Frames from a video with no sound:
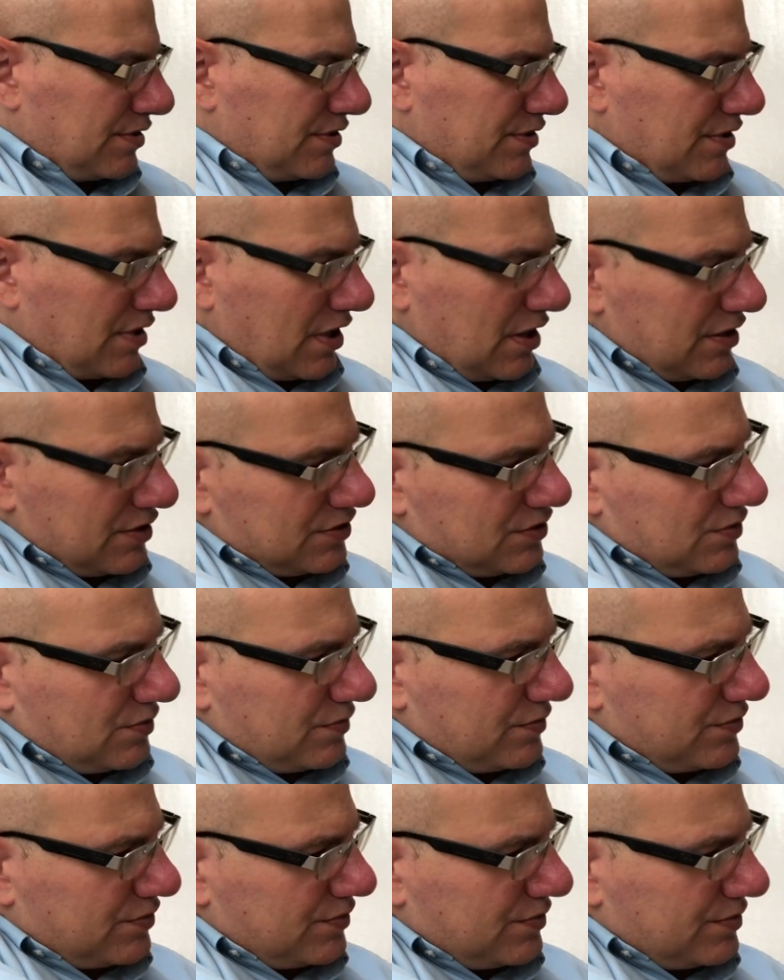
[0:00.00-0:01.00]
Dog
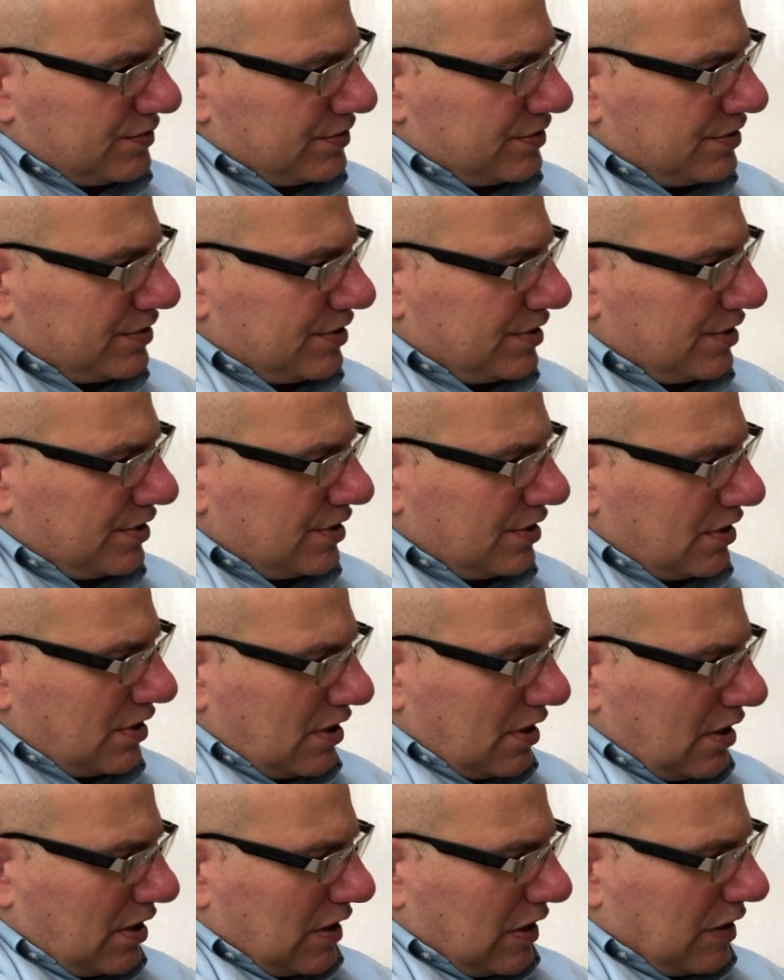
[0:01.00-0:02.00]
soldiers.
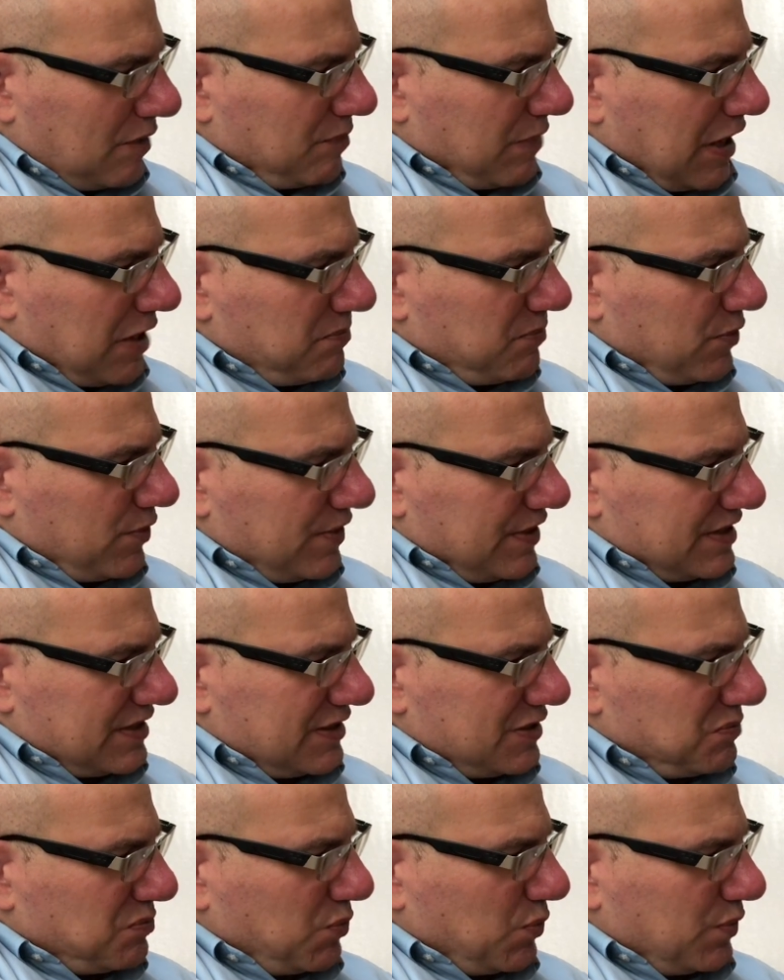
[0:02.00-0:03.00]
On paper, this
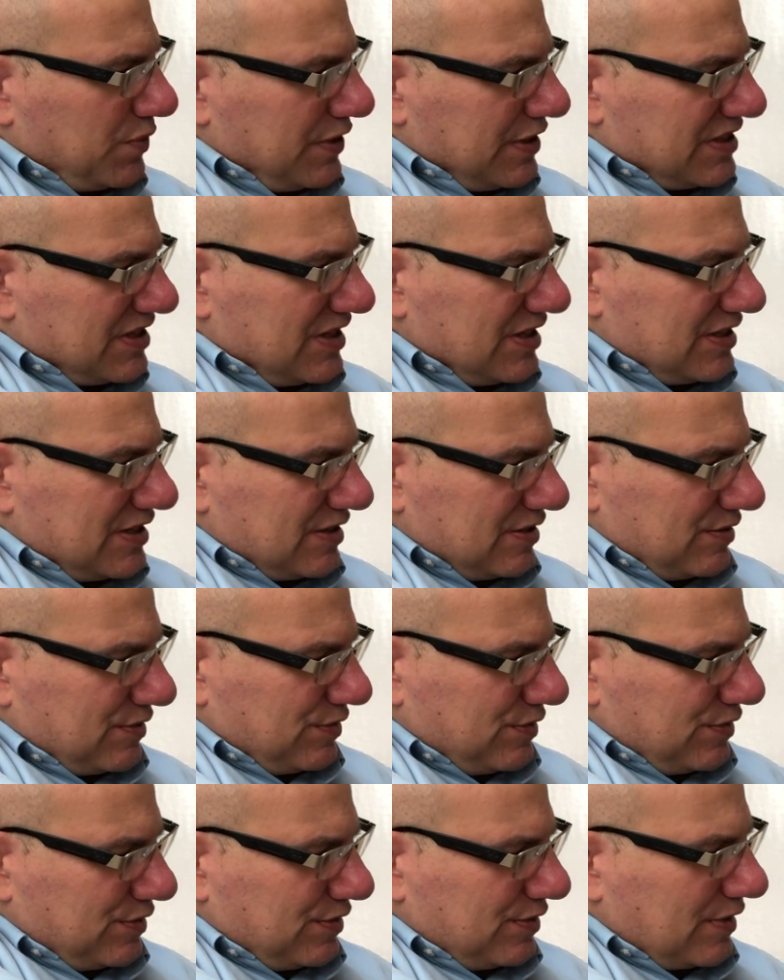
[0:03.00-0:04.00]
is
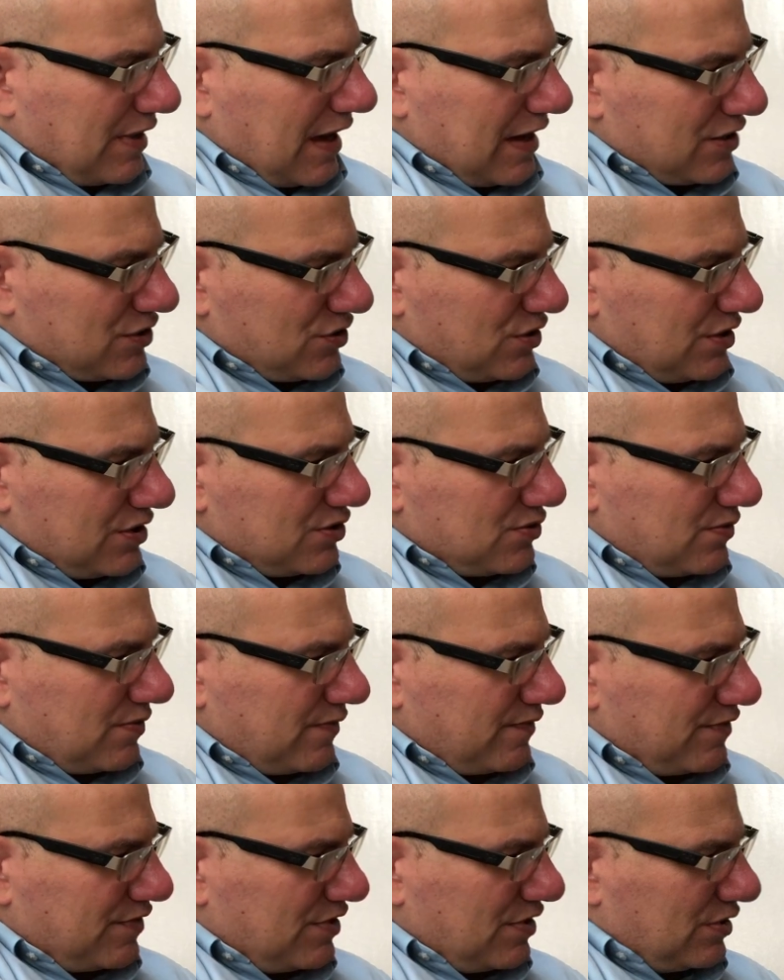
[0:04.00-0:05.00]
actually sort of
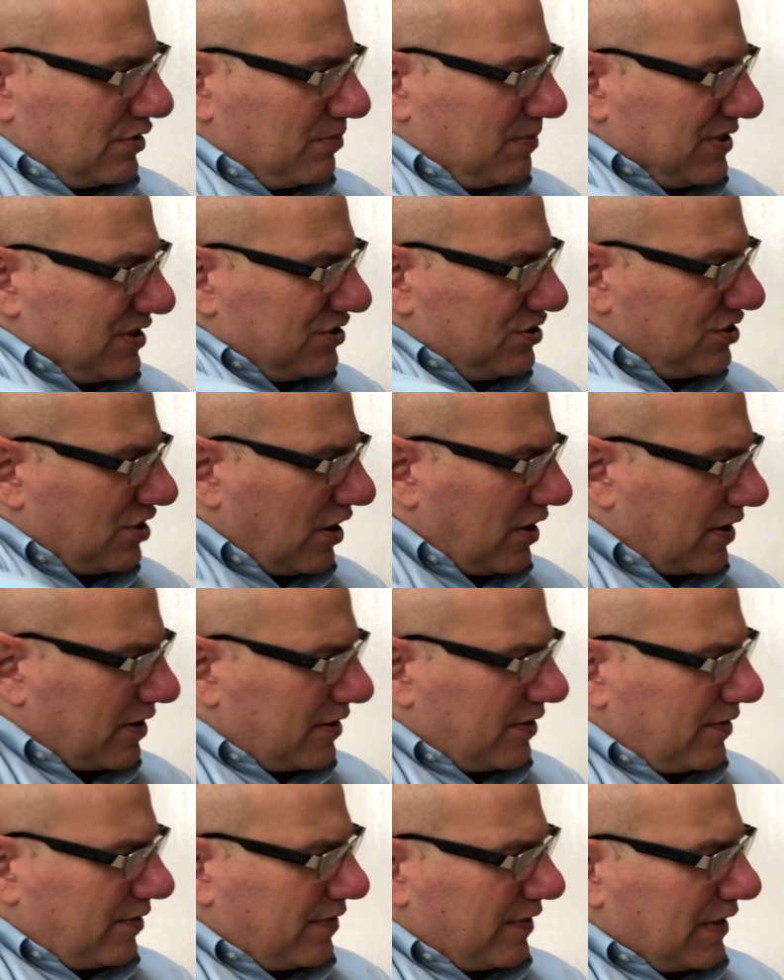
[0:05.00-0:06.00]
a little bit
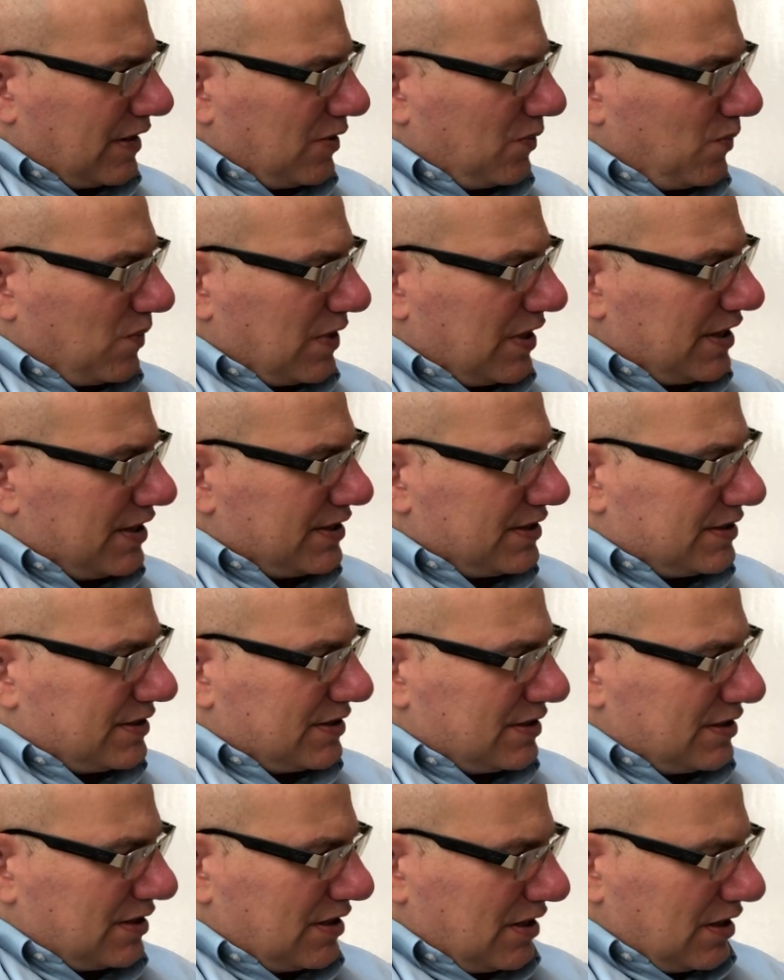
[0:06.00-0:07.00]
darker than it
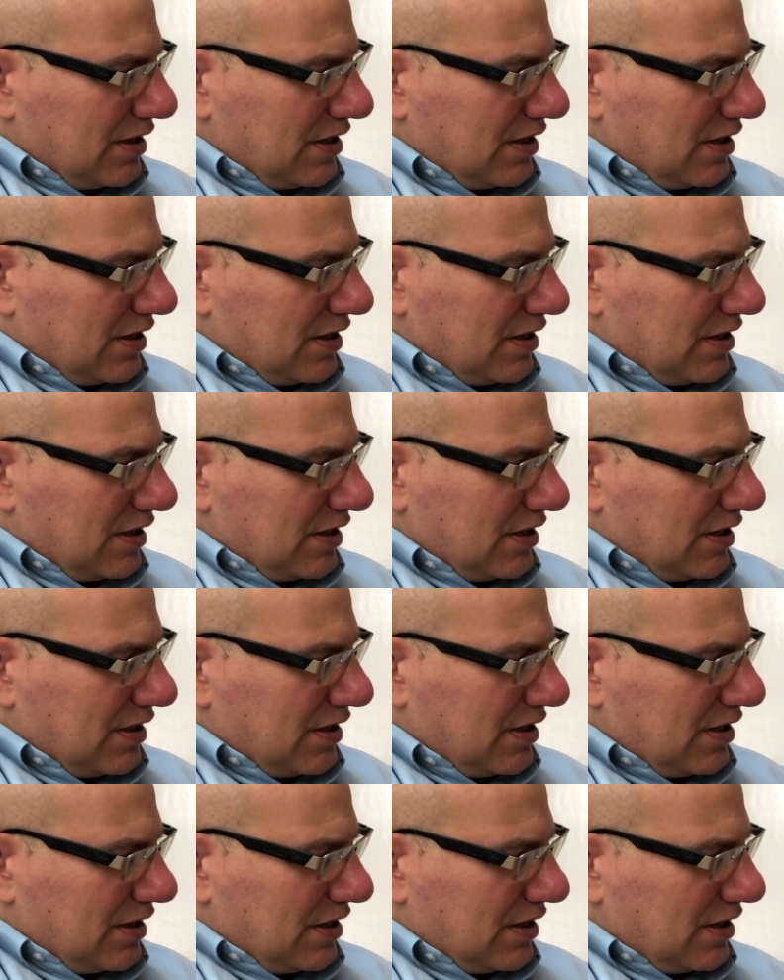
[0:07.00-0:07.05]
was